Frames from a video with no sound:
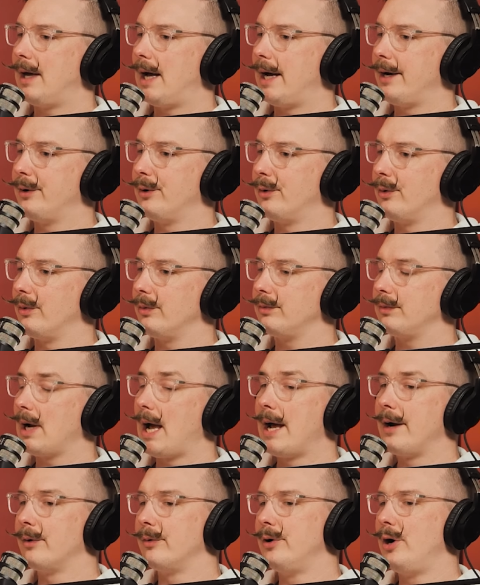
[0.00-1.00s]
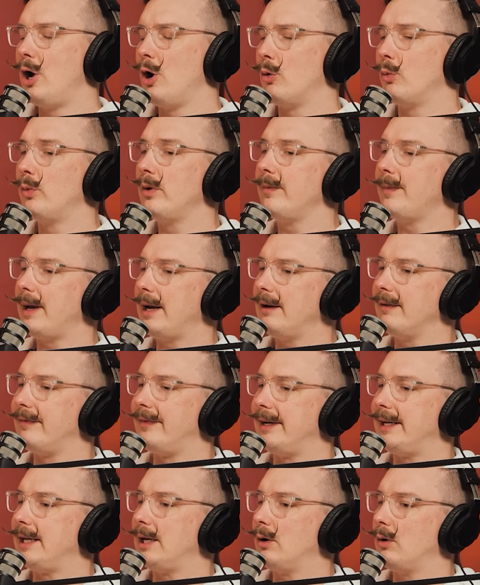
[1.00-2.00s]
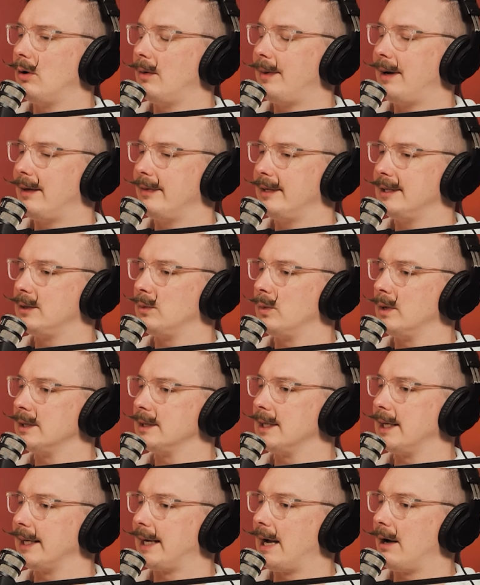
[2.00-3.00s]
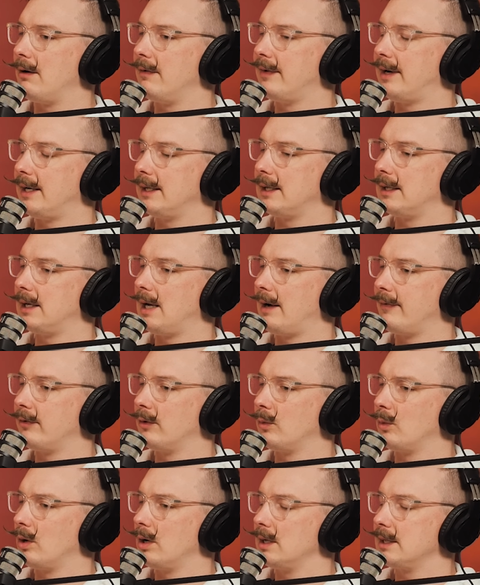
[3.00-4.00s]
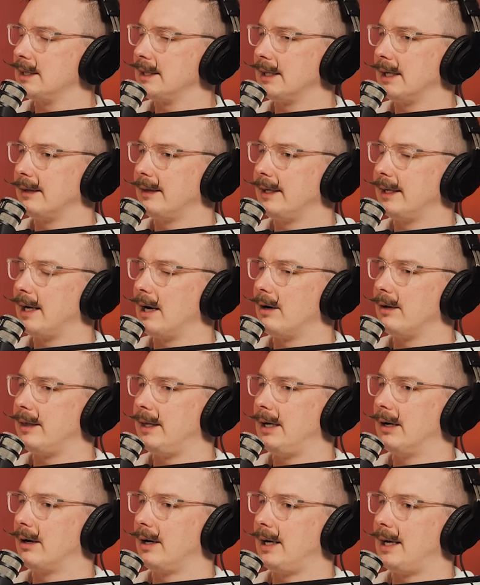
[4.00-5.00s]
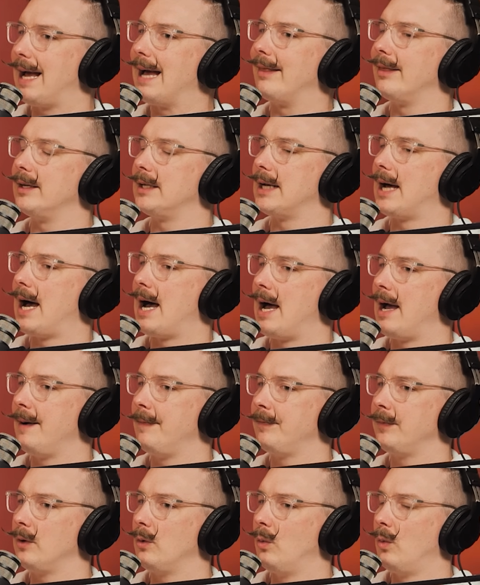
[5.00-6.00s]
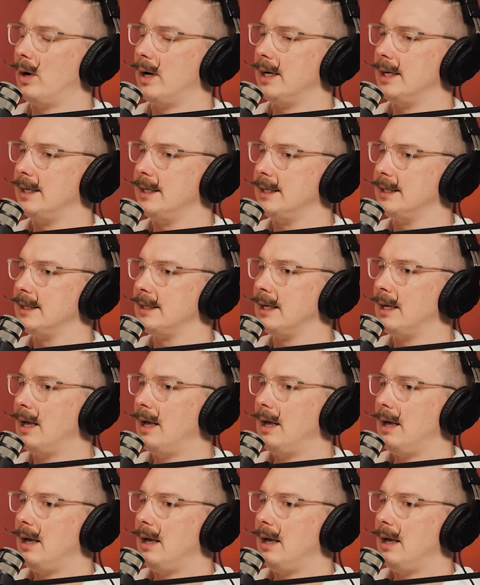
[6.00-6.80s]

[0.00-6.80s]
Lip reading: I don't know. We made a video about this once, how Avada Kedavra works, and I think our theory at the time was